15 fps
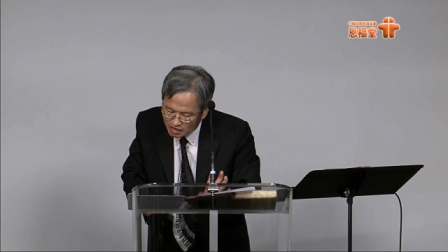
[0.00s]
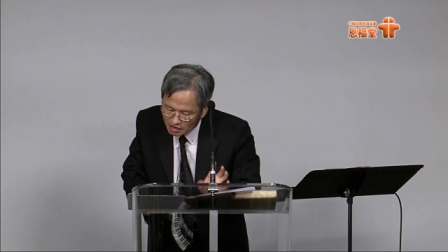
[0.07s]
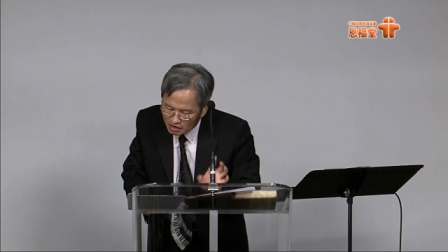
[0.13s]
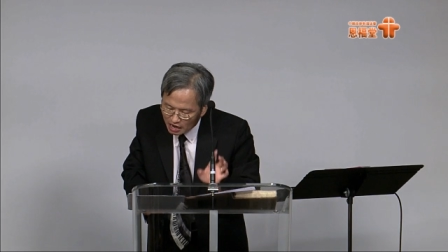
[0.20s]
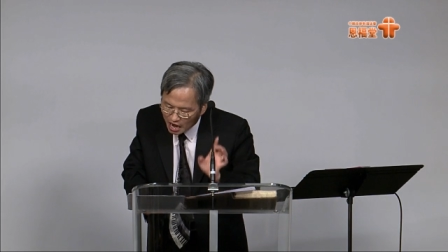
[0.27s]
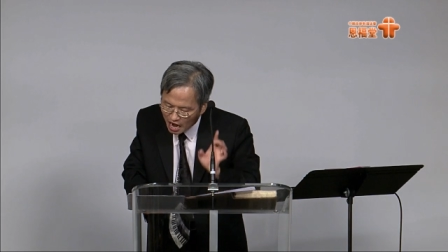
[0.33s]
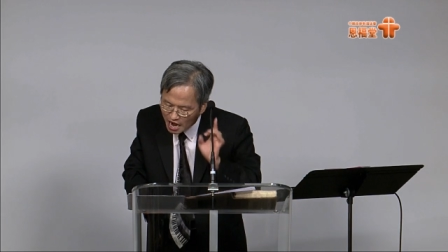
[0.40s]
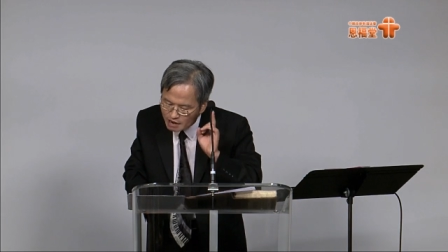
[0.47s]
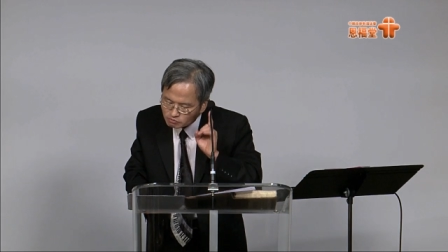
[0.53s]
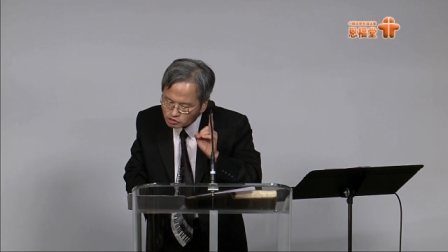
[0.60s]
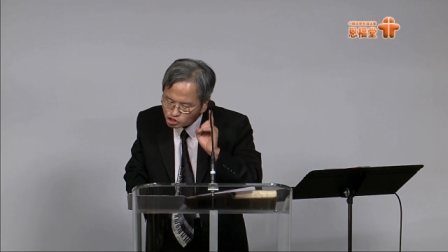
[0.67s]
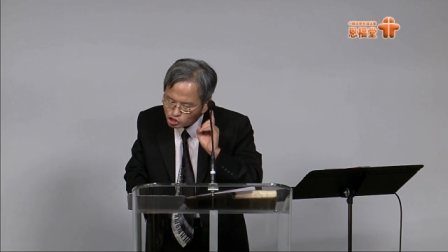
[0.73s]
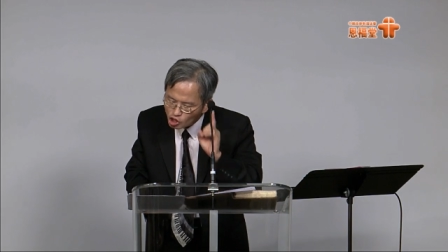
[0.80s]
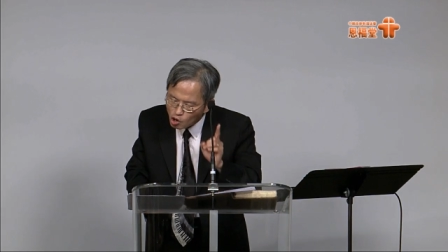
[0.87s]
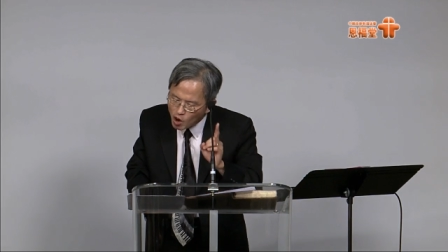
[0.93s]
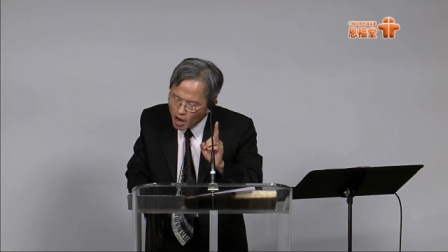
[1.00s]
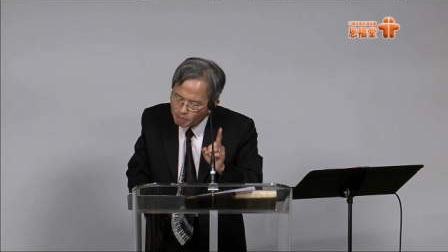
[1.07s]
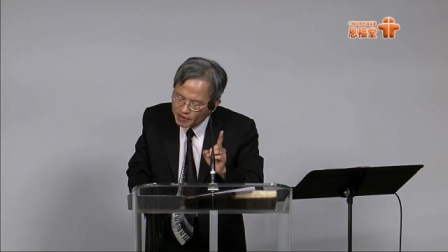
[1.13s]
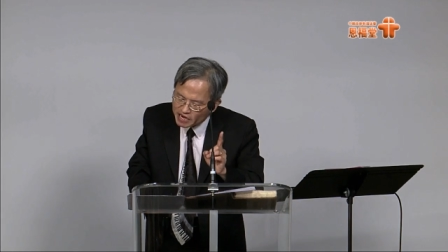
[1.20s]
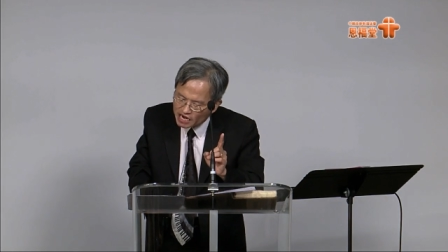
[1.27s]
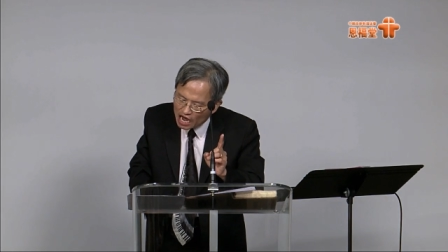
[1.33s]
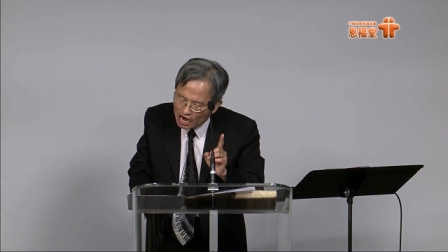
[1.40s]
I am so
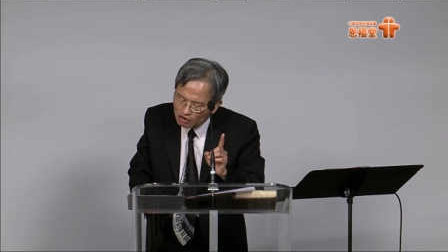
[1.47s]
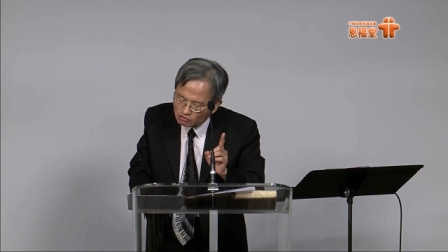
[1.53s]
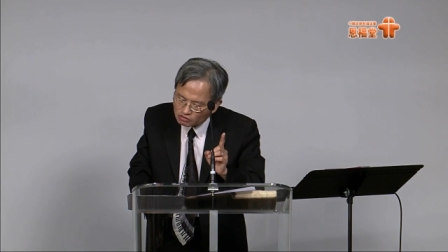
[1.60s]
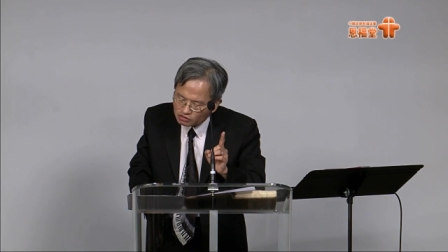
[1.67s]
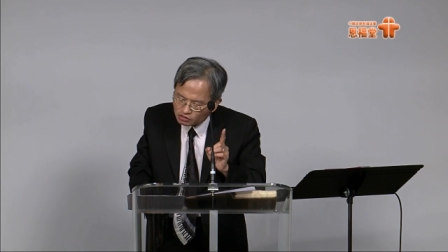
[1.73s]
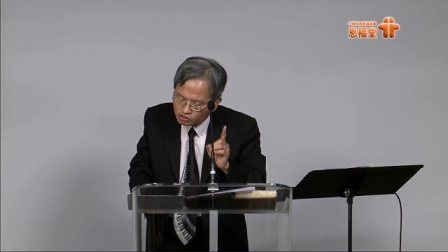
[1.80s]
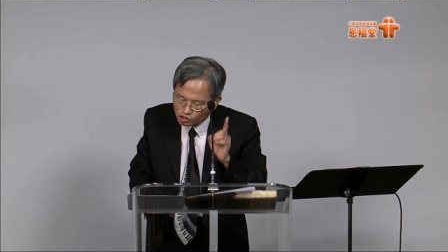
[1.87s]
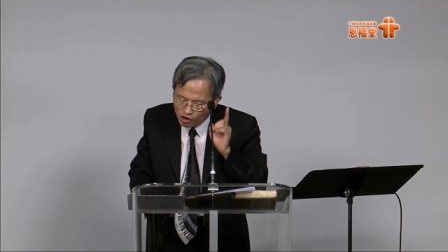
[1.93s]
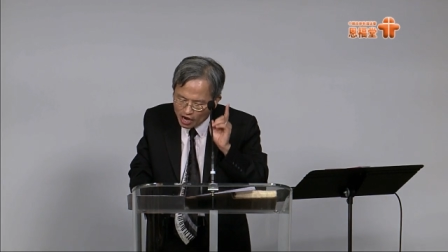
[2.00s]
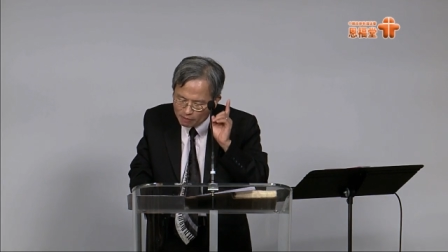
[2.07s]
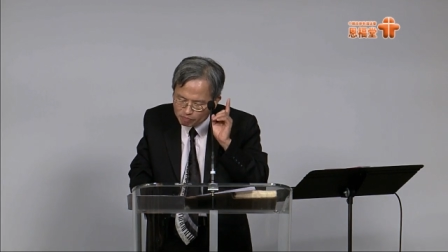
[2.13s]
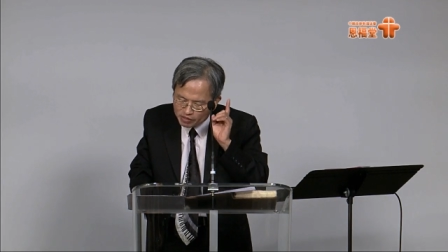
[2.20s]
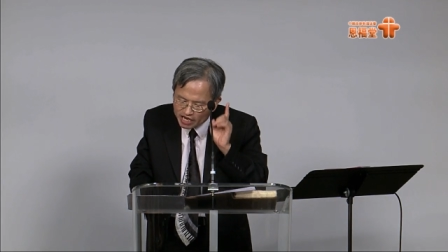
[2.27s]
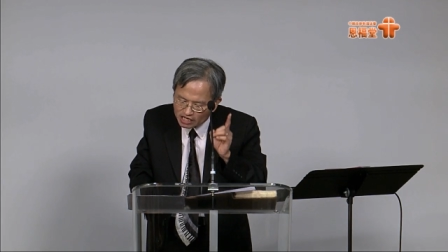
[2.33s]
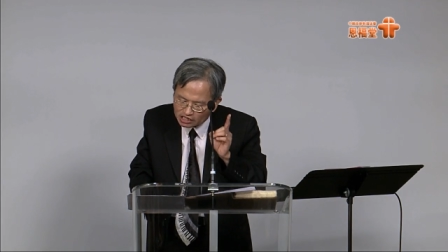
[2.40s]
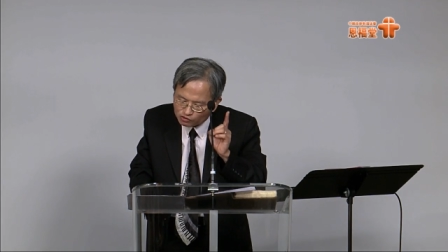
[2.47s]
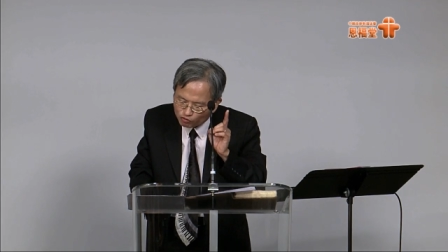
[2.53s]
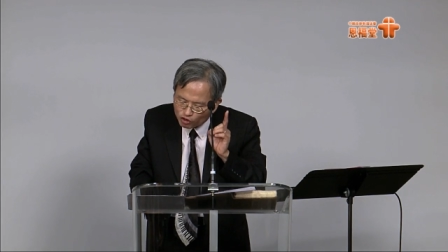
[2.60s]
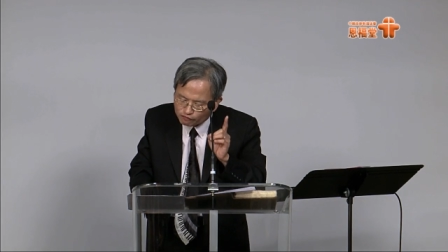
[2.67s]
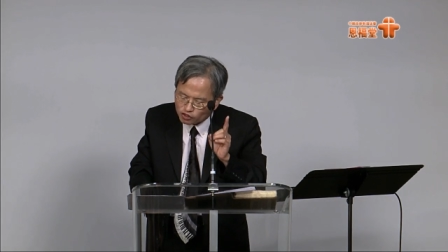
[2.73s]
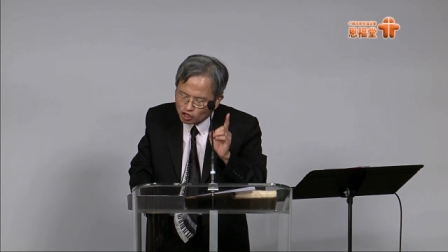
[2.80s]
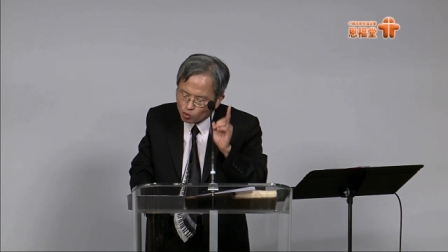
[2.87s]
happy now, so at peace
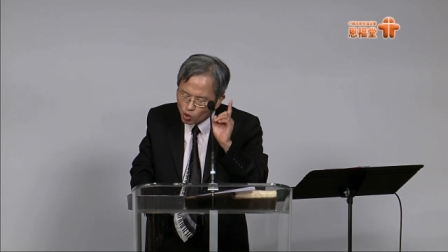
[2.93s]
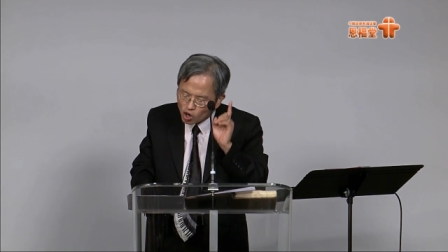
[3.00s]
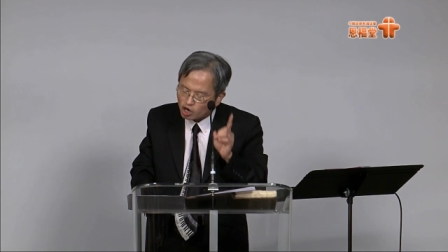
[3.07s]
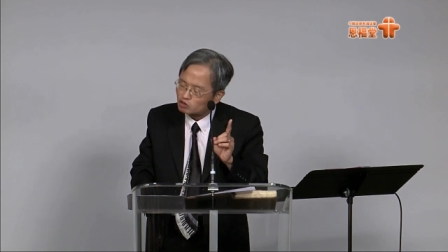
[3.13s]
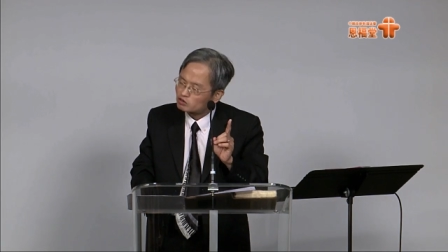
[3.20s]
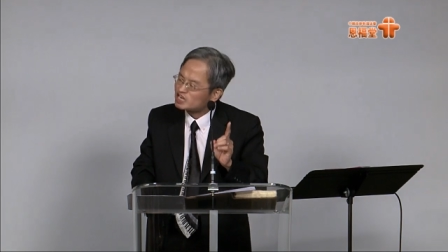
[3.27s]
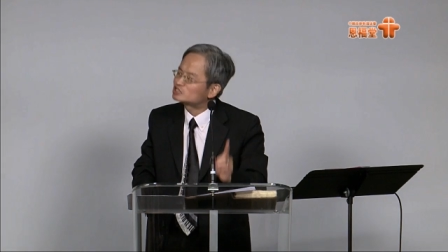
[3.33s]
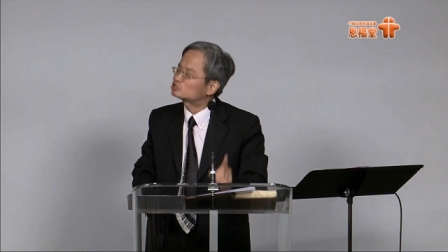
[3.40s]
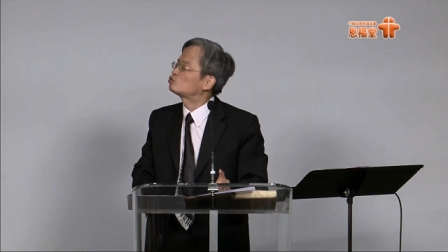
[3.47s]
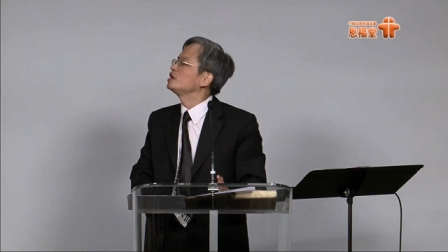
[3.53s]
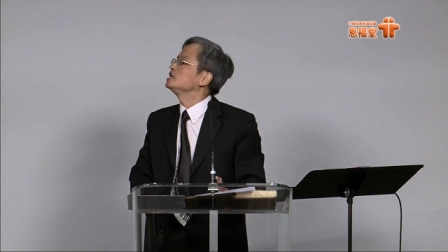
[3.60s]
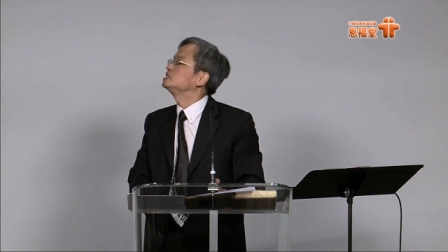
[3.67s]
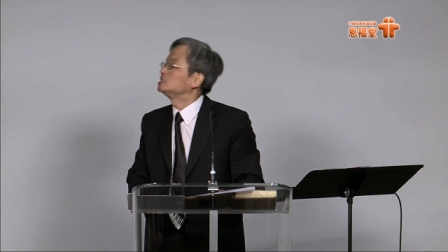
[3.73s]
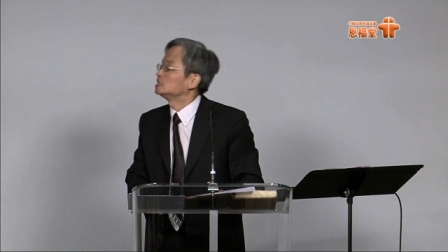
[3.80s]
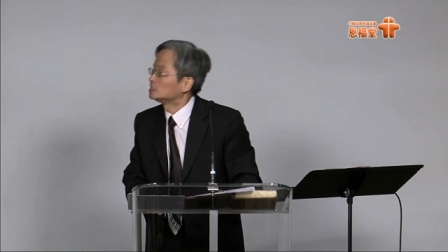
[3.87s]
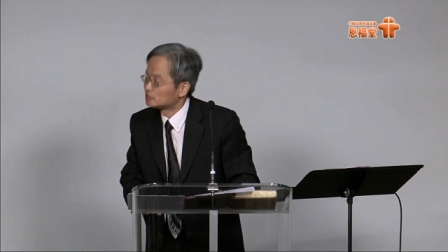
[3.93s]
with the world. It's crazy.